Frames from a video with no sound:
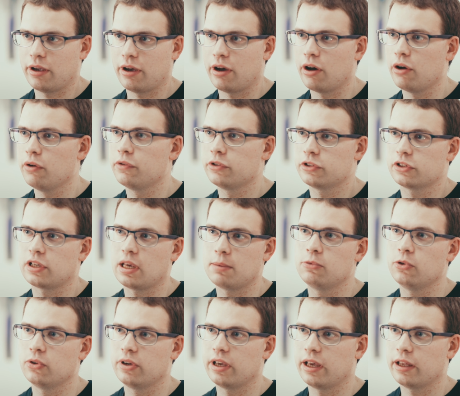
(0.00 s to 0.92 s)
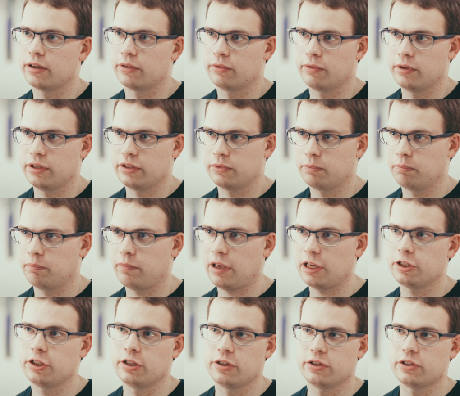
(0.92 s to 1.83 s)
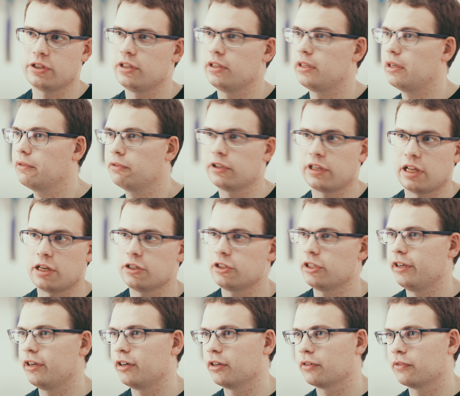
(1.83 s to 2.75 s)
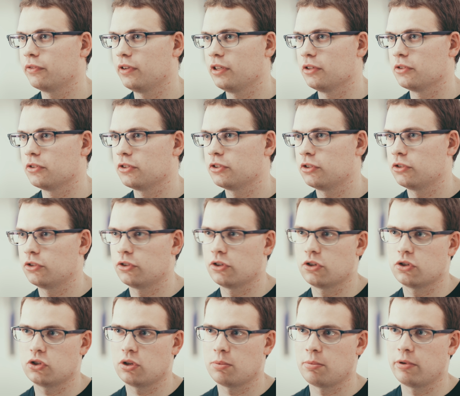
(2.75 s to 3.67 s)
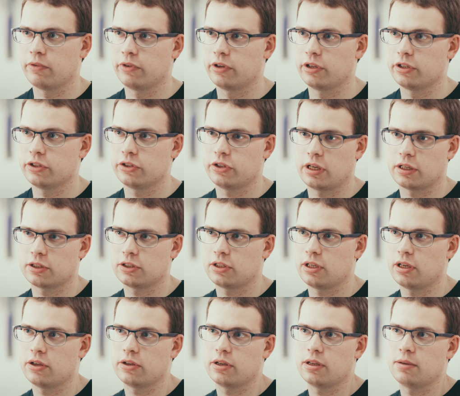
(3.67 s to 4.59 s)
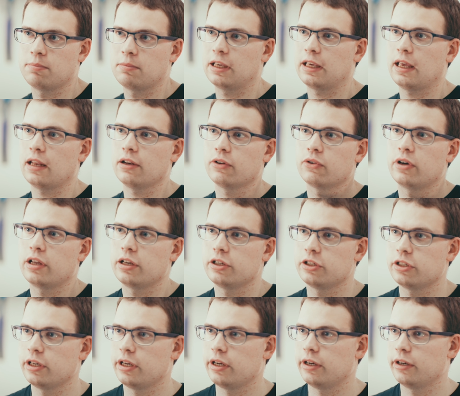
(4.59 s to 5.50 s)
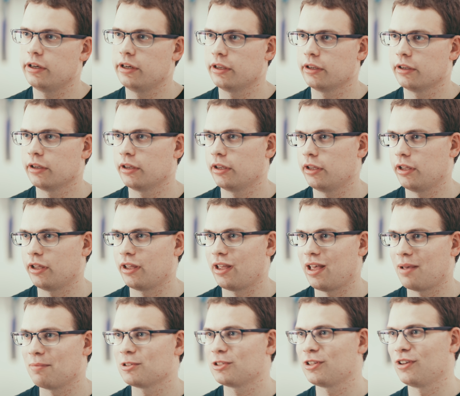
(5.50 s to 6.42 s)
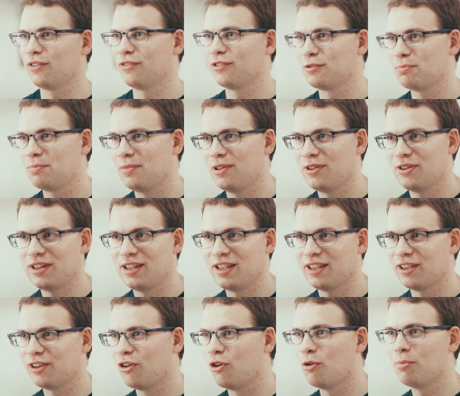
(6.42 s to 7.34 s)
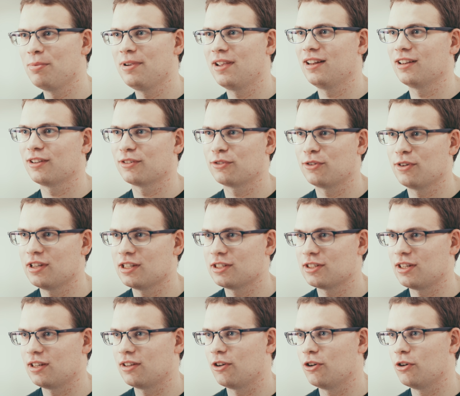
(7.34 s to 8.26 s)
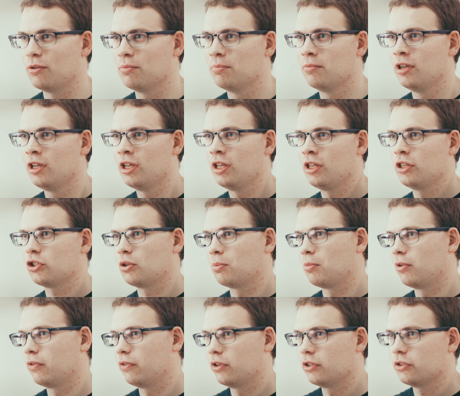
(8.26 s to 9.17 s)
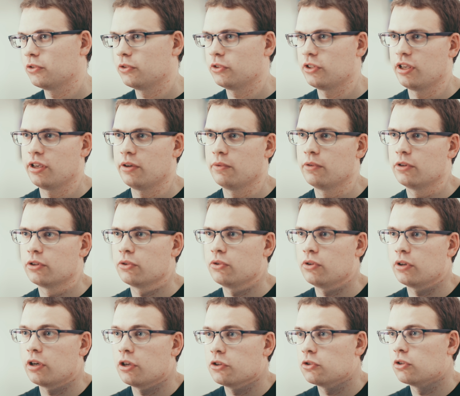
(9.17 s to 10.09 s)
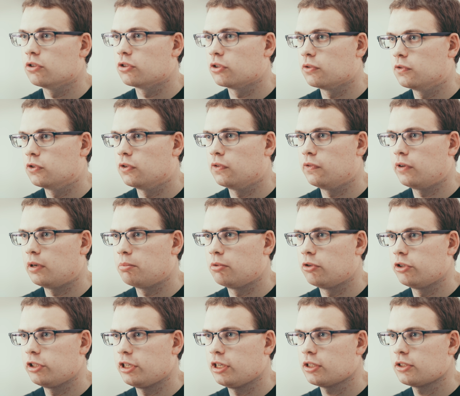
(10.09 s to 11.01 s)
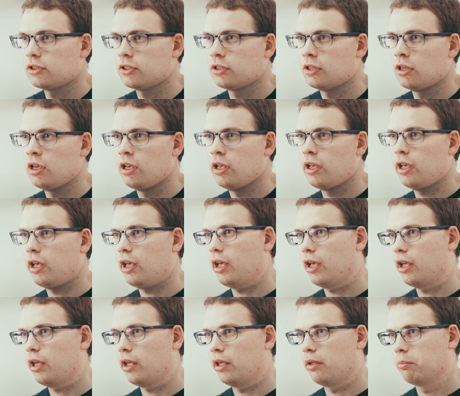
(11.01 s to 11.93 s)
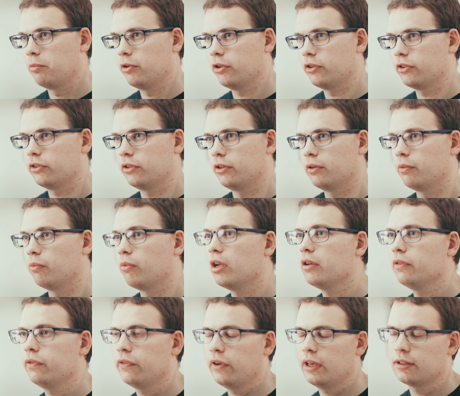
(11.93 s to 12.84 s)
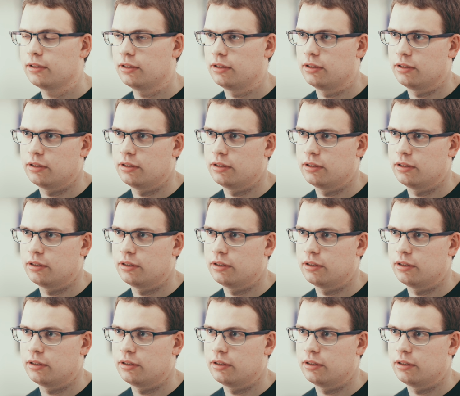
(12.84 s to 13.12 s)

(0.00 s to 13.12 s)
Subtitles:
all of us came together with passions in different engineering fields. So some of us excelled in mechanical engineering. I myself was building hobby electronics at home. Some of us were doing all sorts of software projects. But the one factor